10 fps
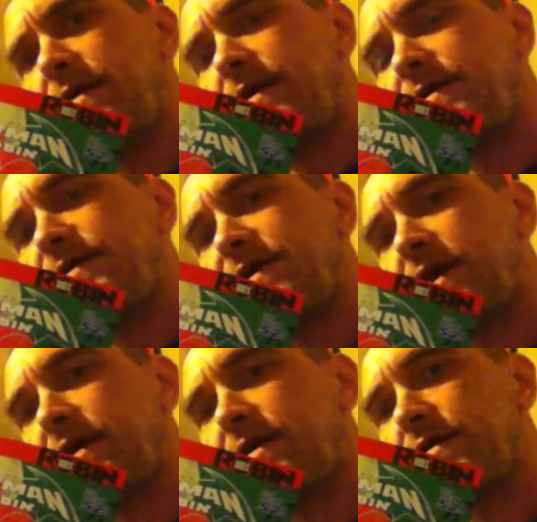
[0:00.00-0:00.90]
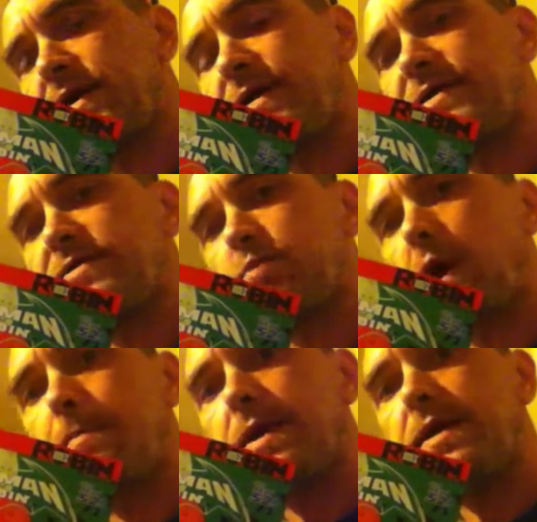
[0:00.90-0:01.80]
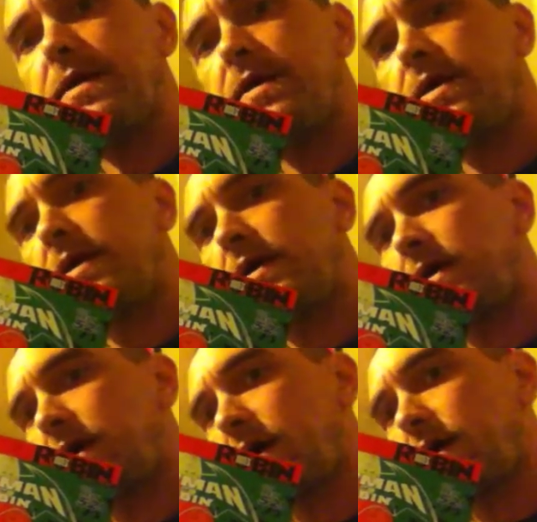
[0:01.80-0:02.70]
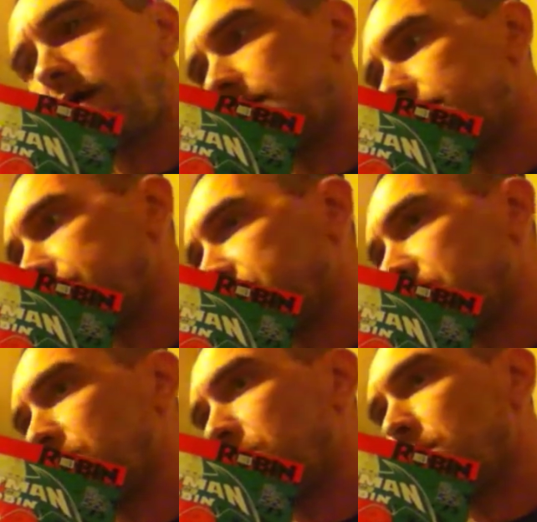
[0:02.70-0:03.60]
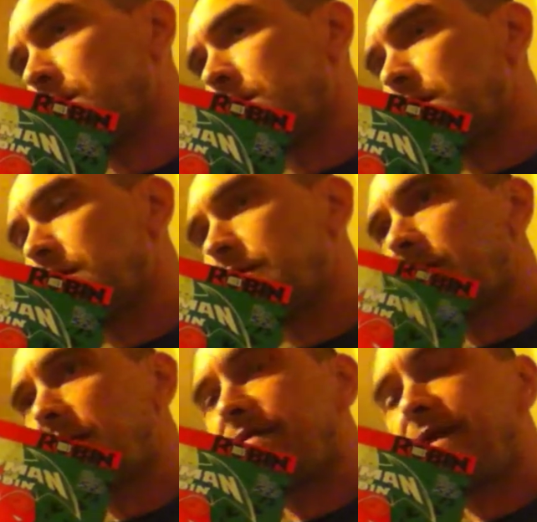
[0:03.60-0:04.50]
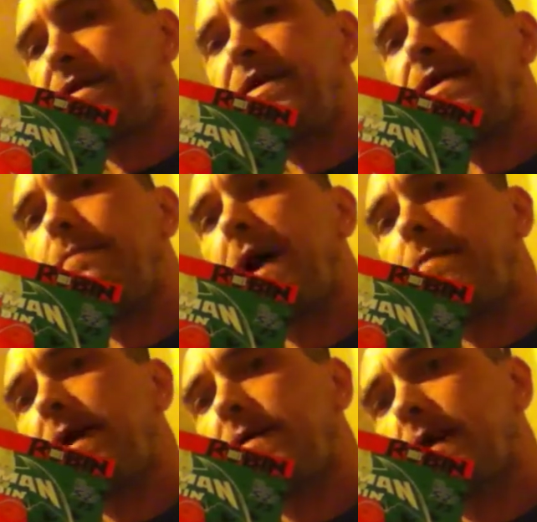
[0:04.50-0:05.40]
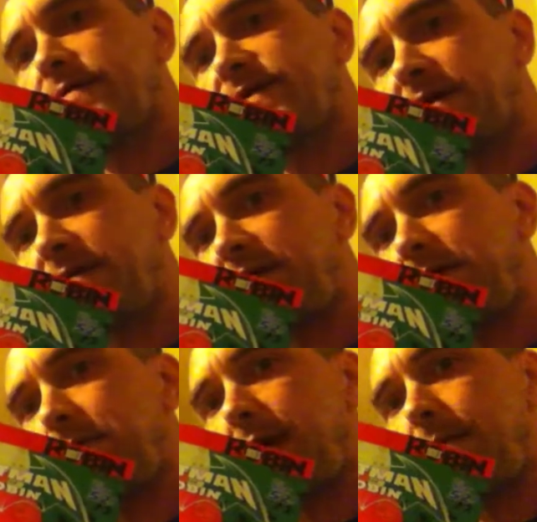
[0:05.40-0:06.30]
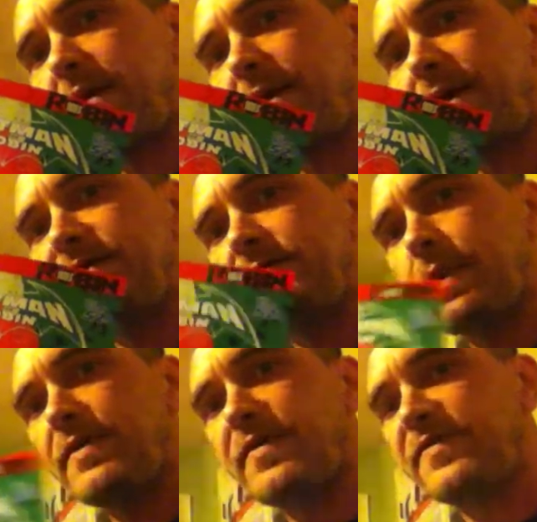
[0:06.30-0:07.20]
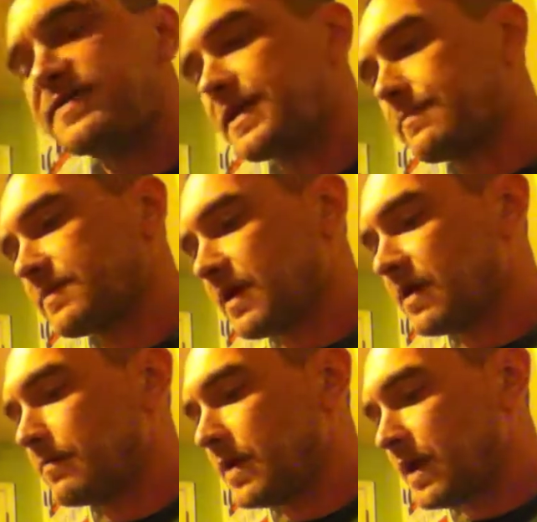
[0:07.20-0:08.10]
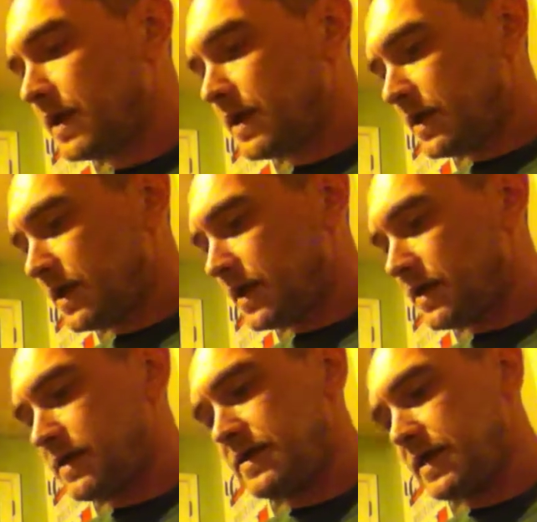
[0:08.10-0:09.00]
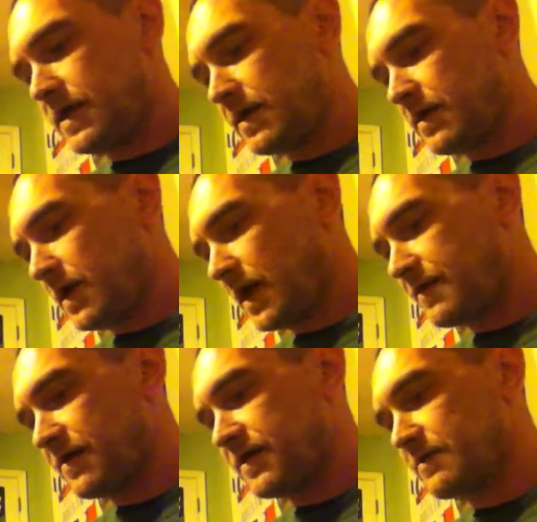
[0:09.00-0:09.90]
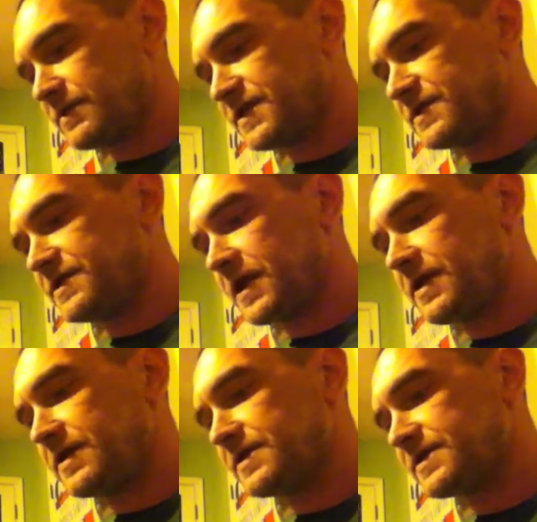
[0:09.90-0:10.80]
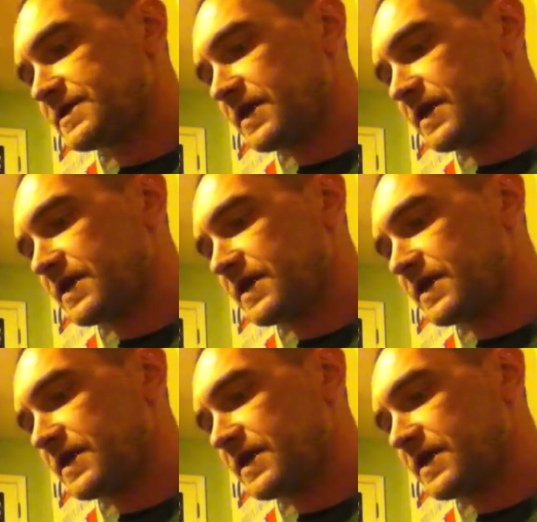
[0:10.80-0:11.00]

in this weapon. You know, a thing that Batman loves and a thing that Batman hates both at the same time. And I thought that was just genius.